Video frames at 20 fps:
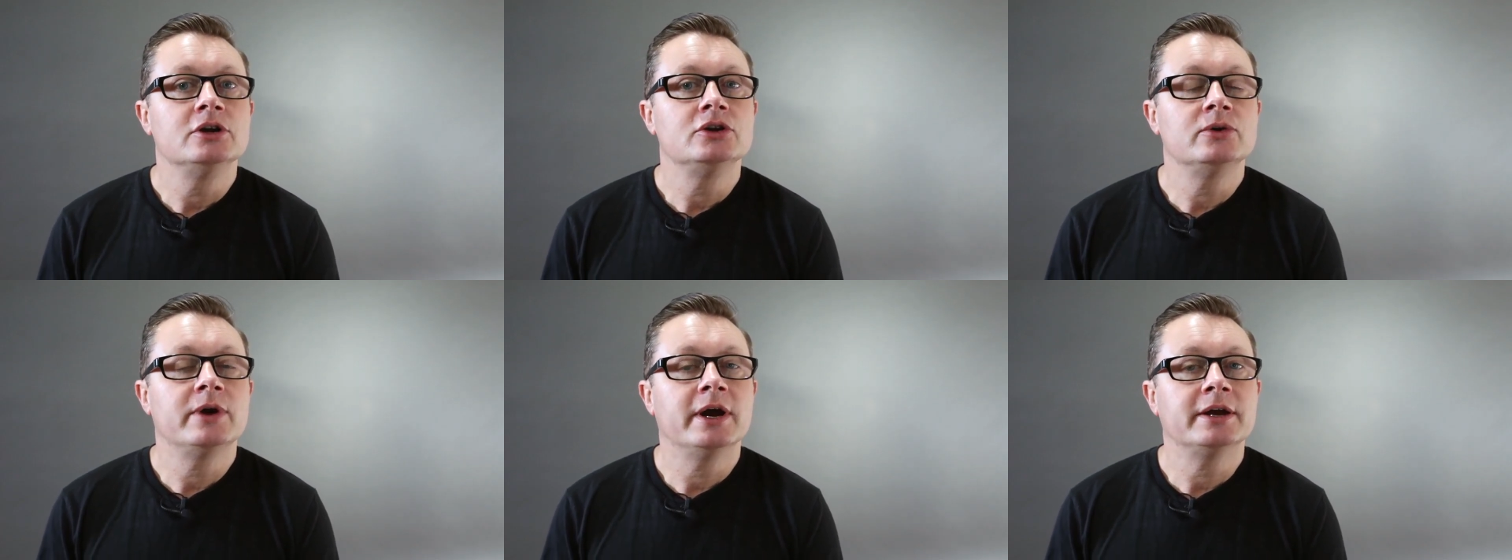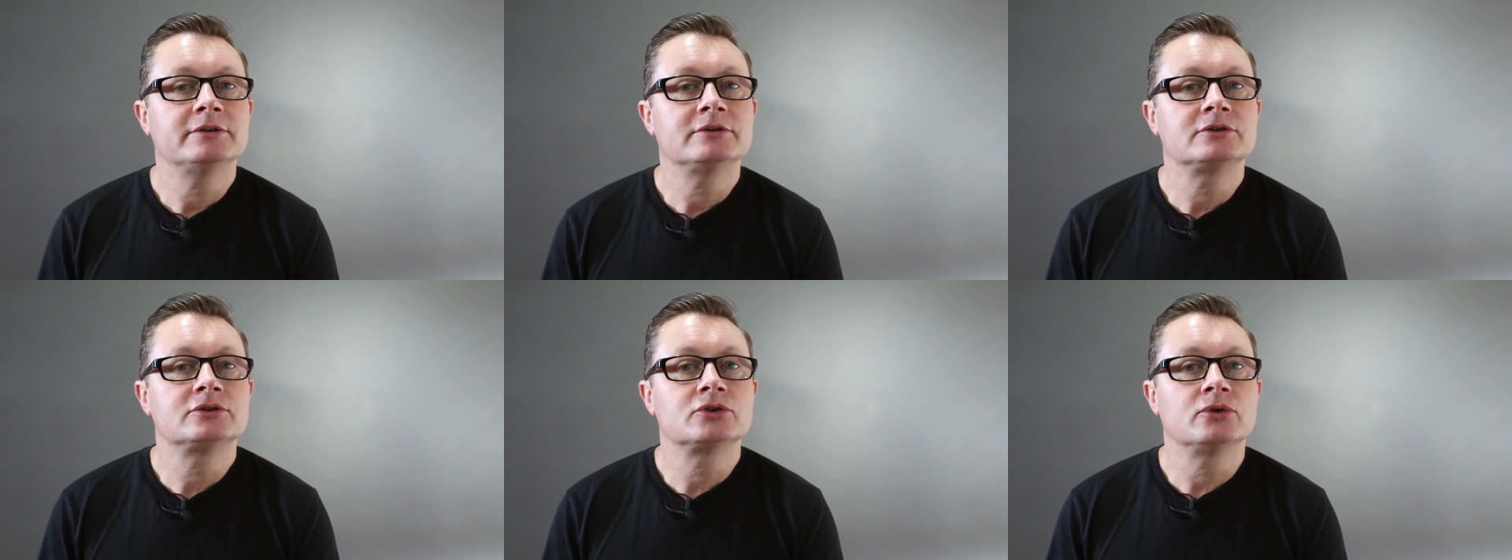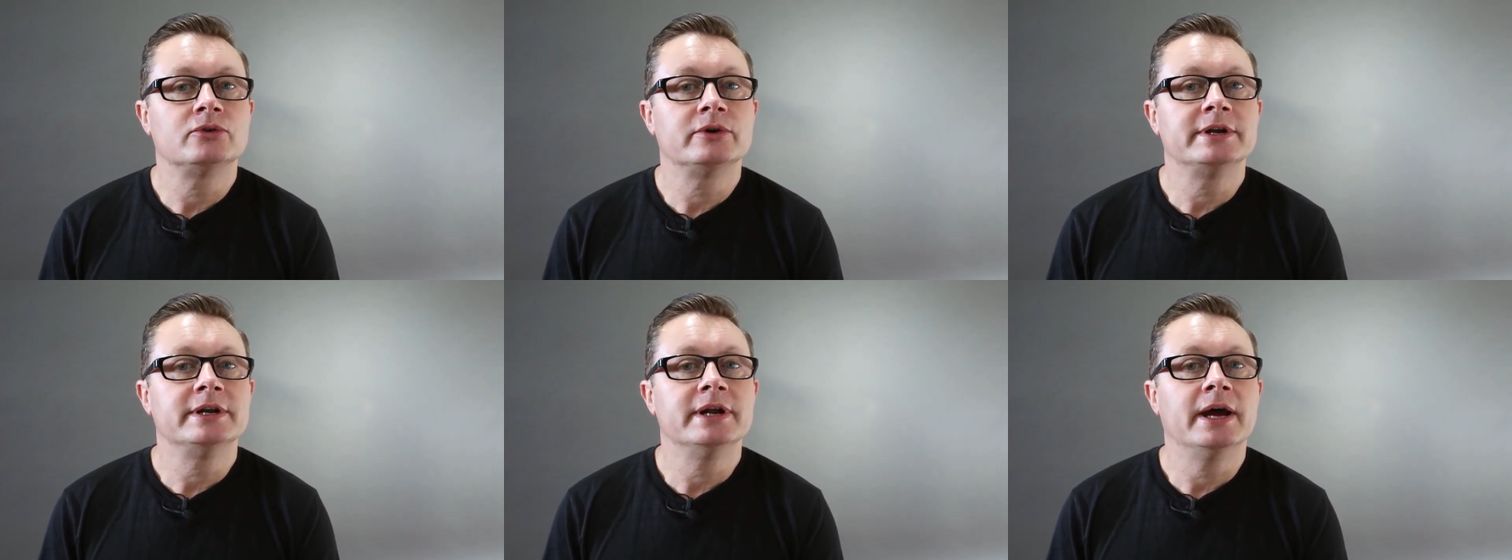you had to
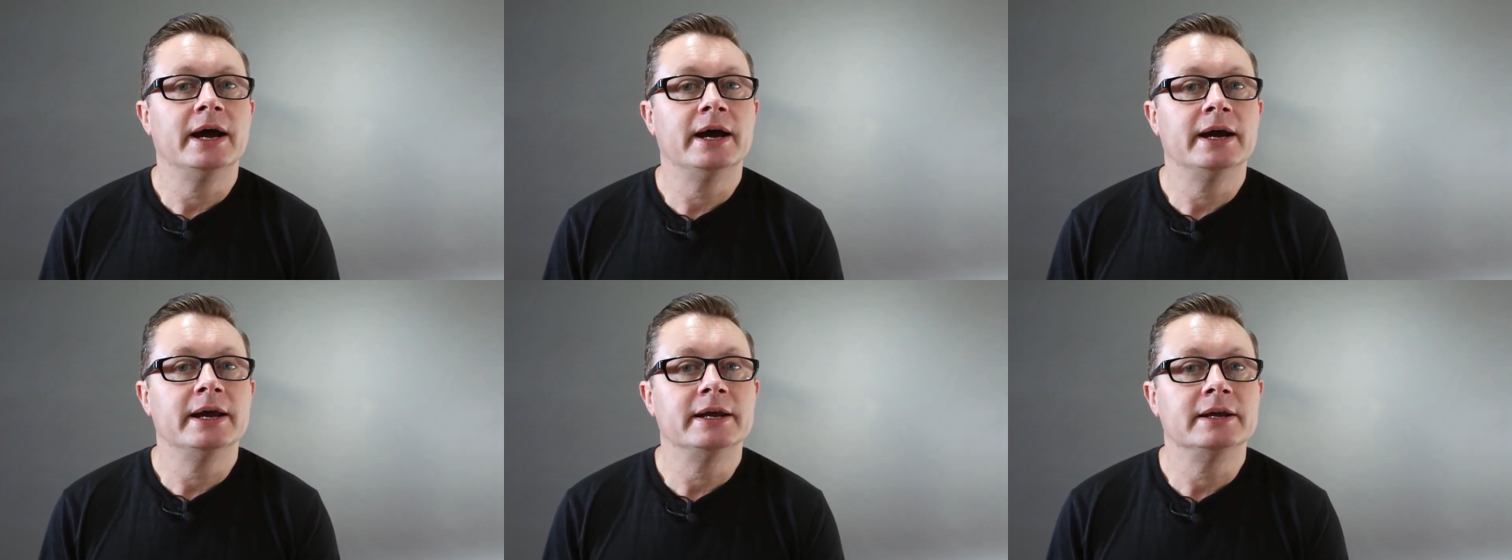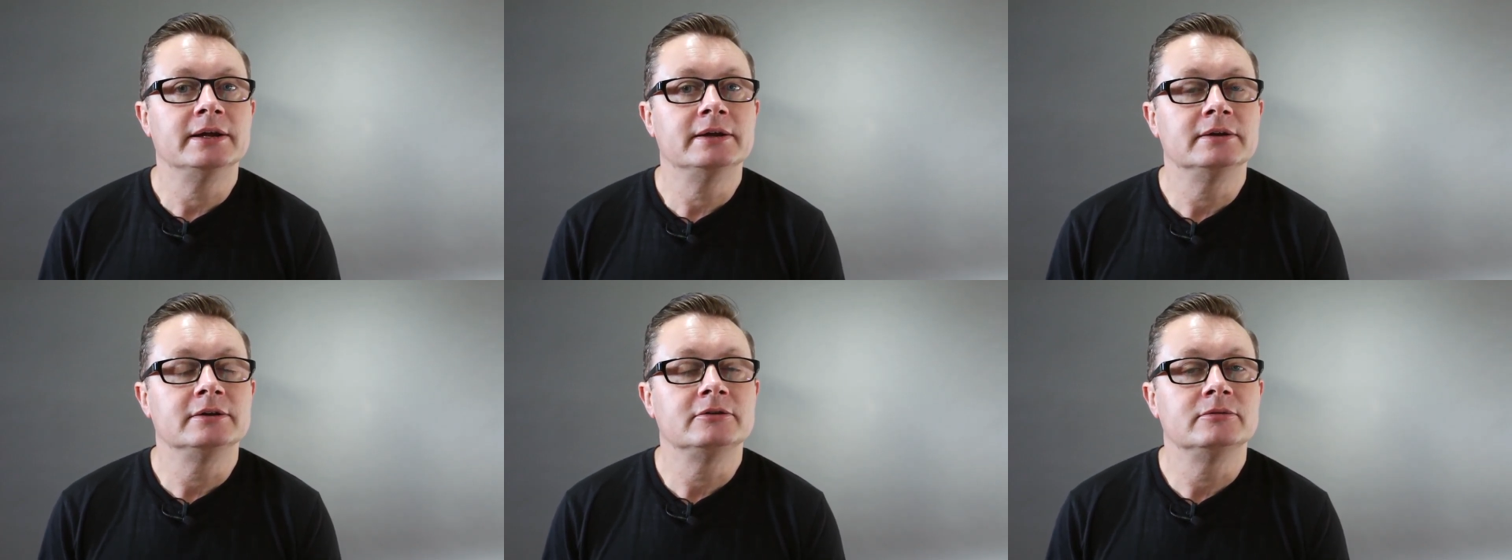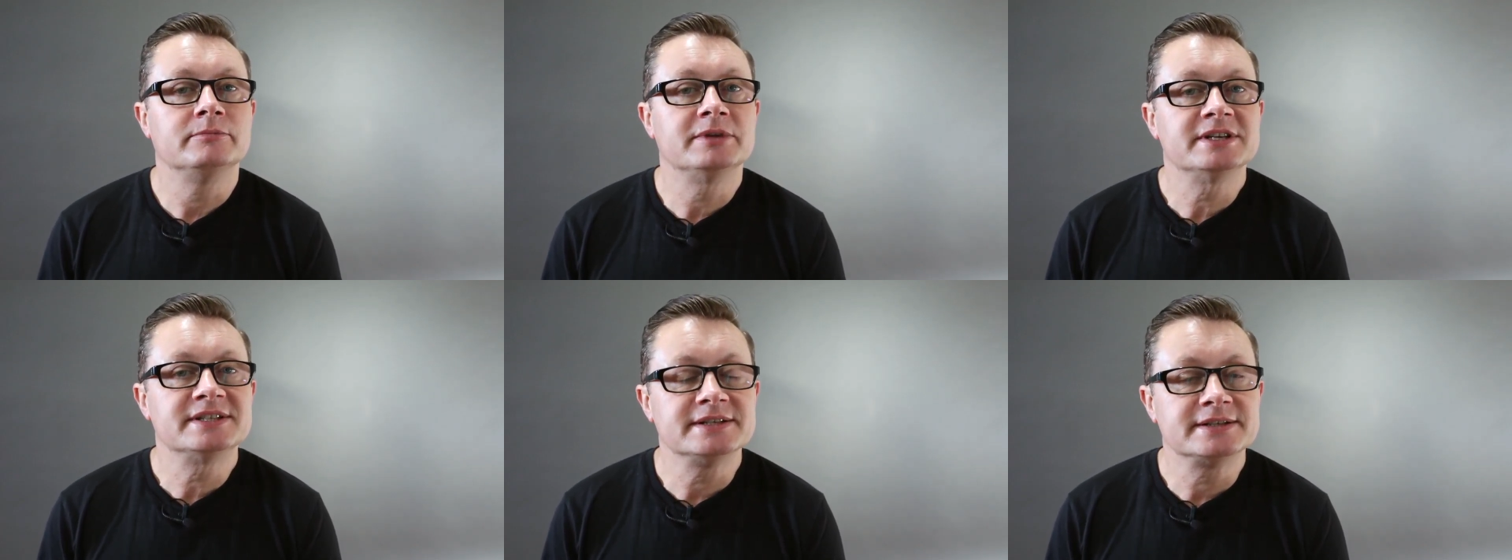join a
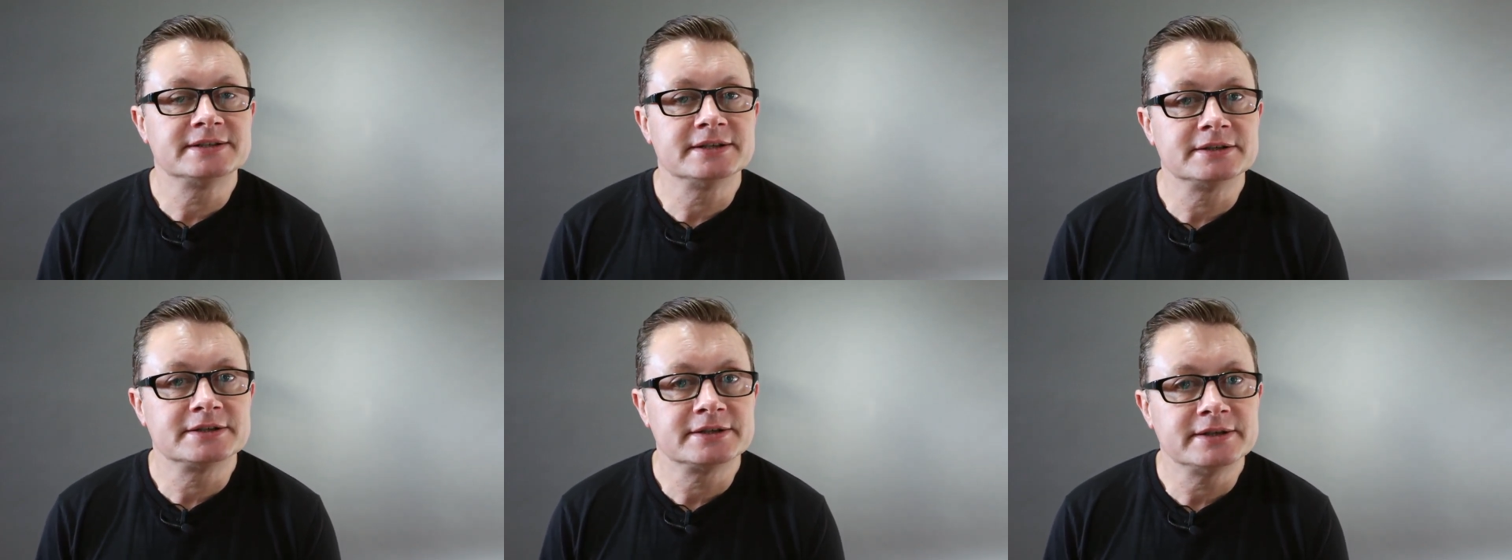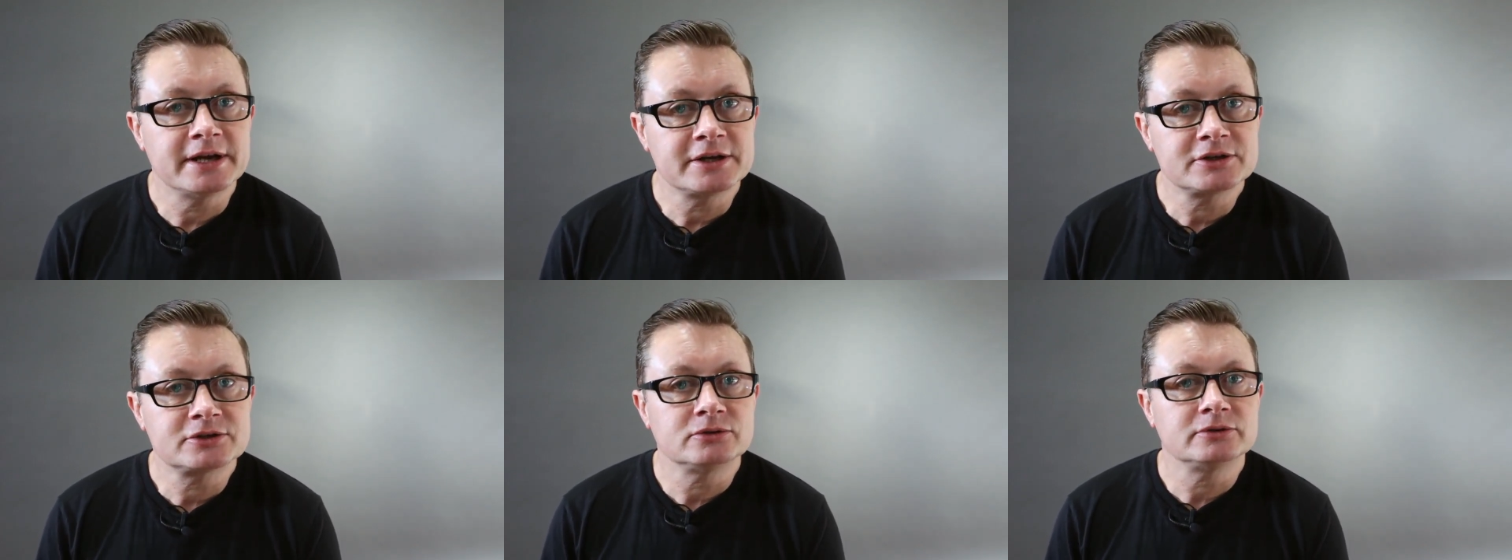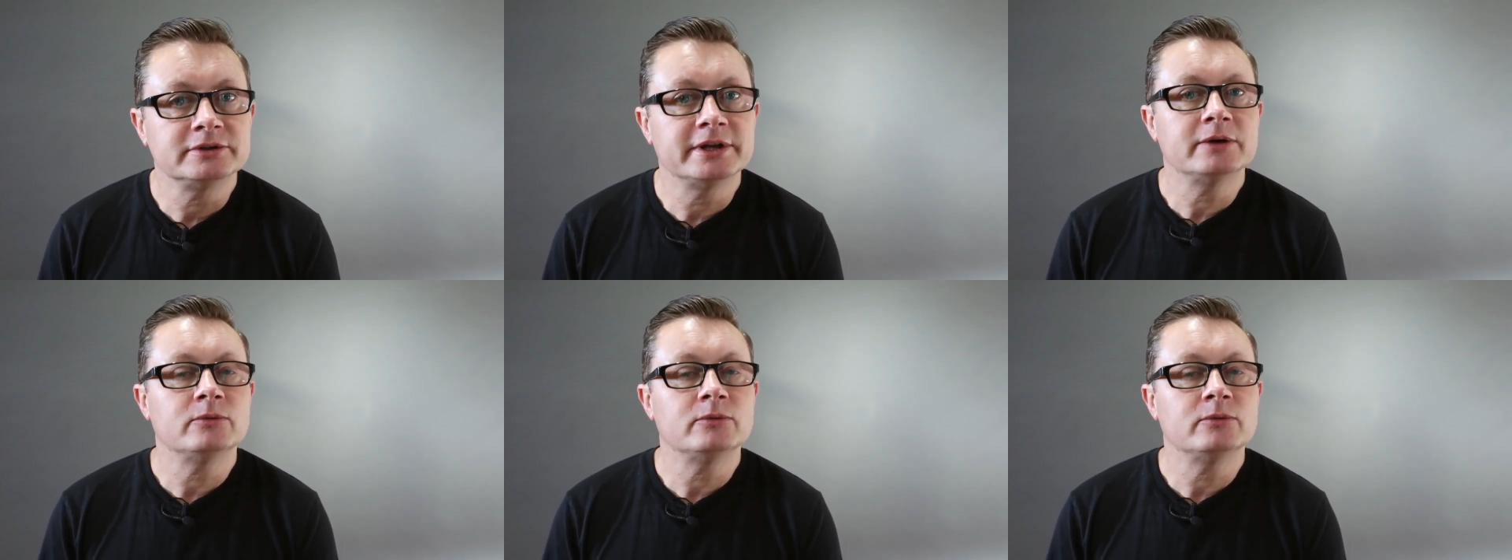business international